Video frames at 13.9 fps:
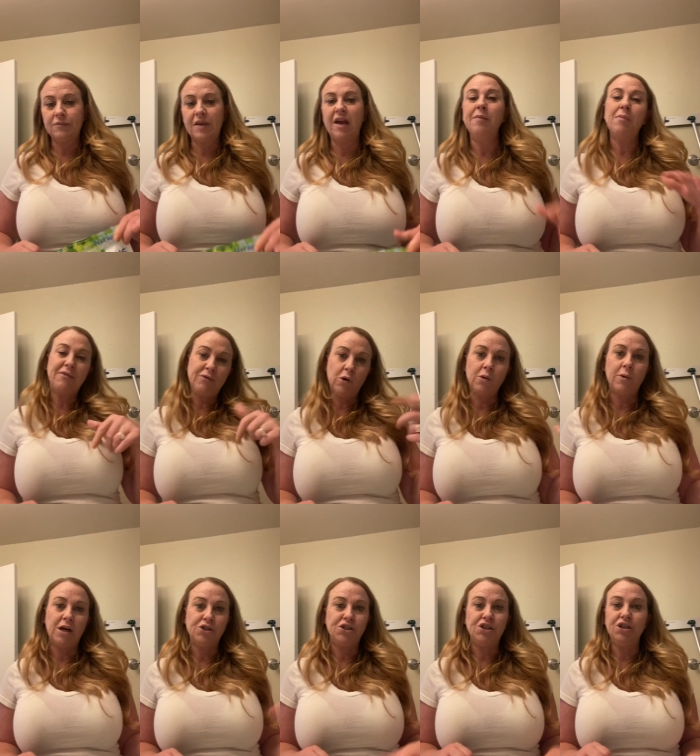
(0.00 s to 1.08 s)
in my floor
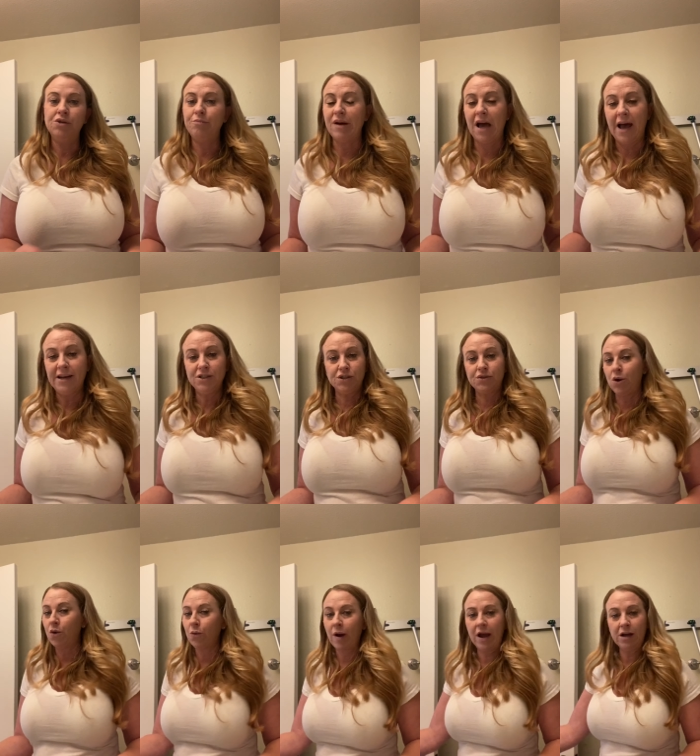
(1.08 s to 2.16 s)
wash too, but I just
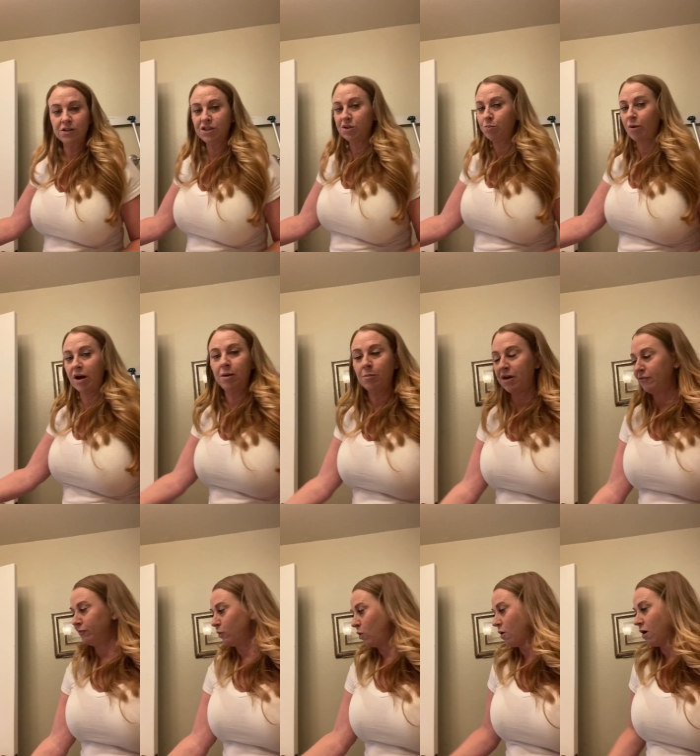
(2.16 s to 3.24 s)
go around spraying my
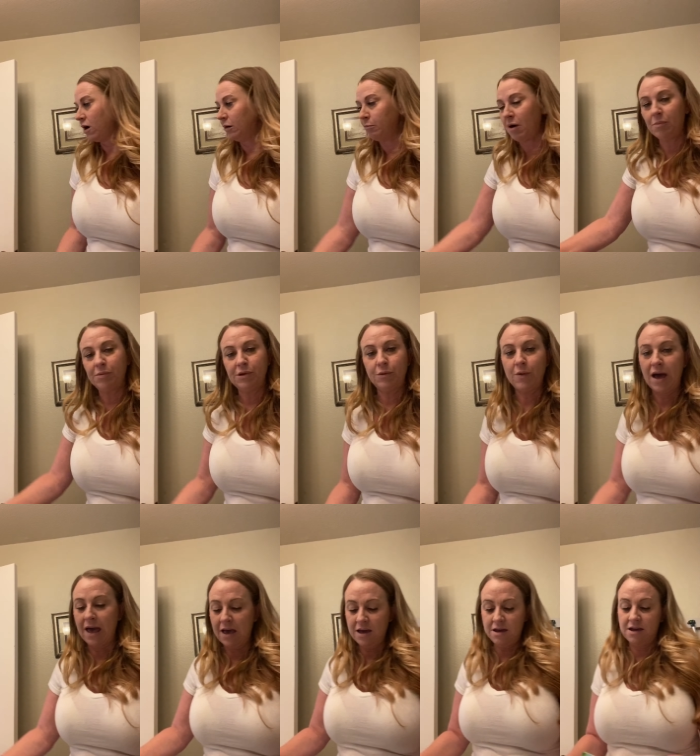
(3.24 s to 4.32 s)
floor and mopping
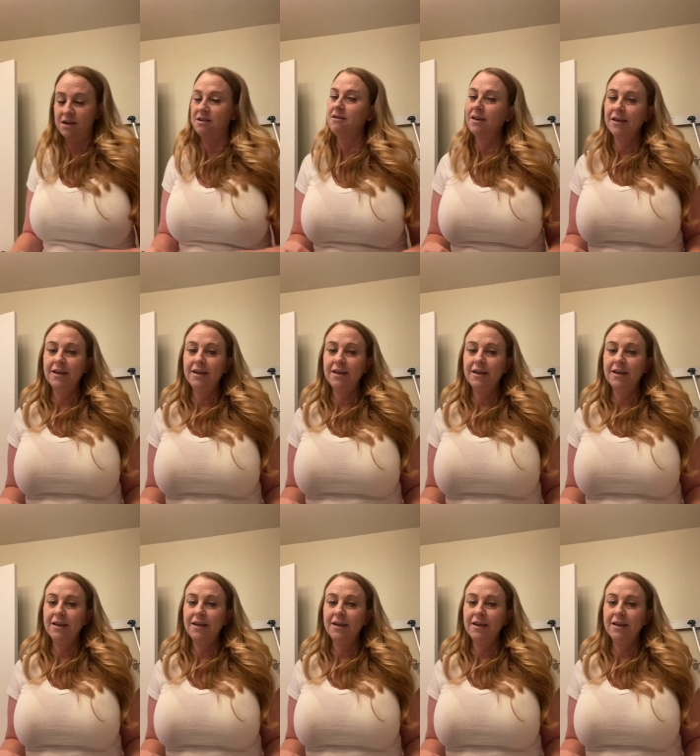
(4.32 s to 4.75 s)
away and